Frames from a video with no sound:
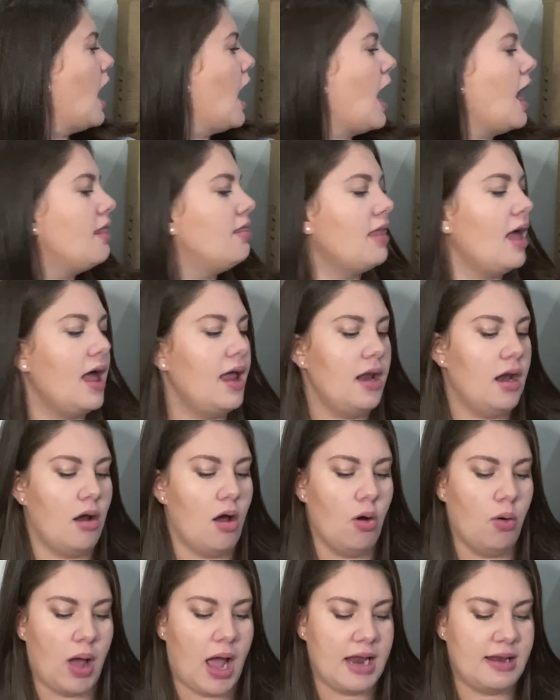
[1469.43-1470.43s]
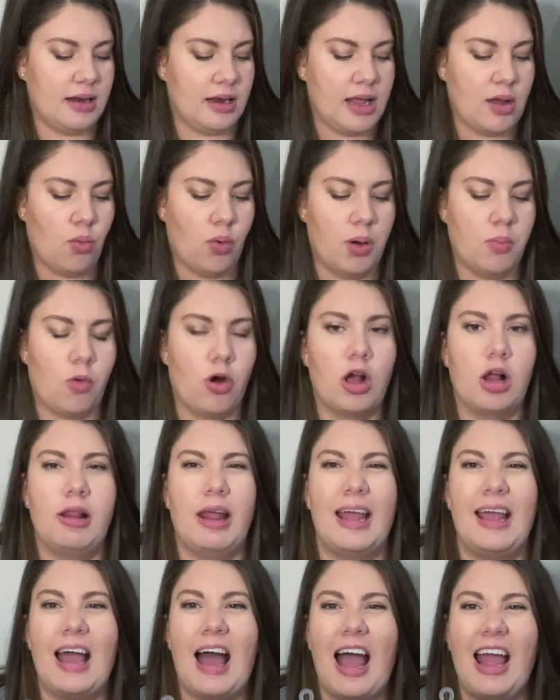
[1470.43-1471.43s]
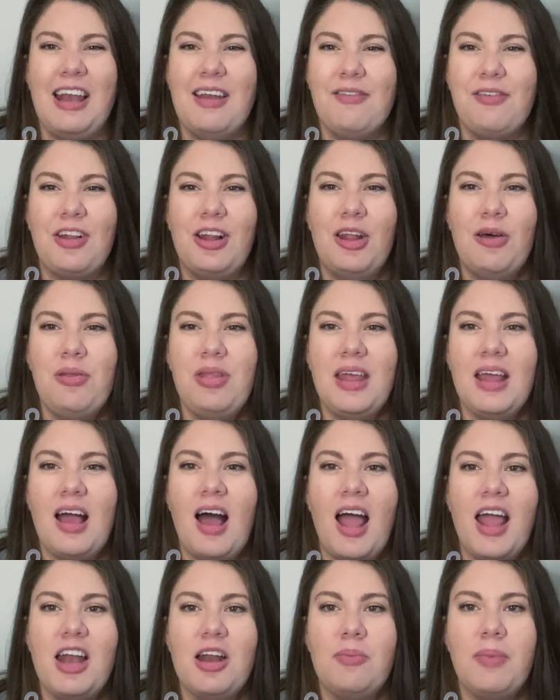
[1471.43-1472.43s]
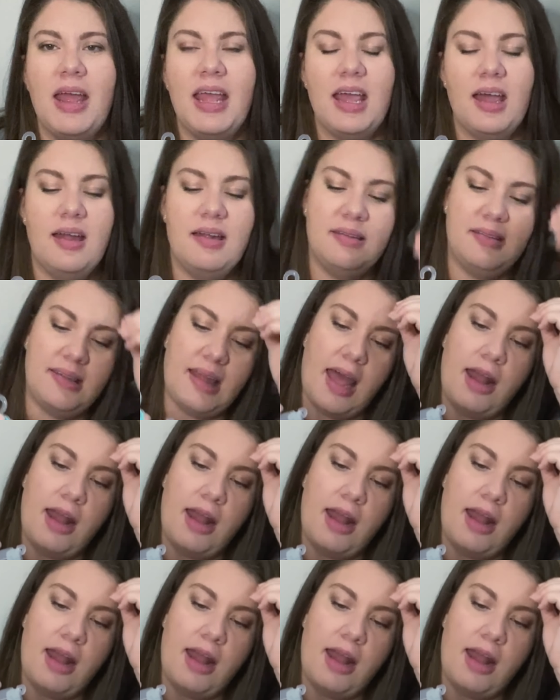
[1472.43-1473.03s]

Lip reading: And then, I did get one more like kind of clothing item, I guess.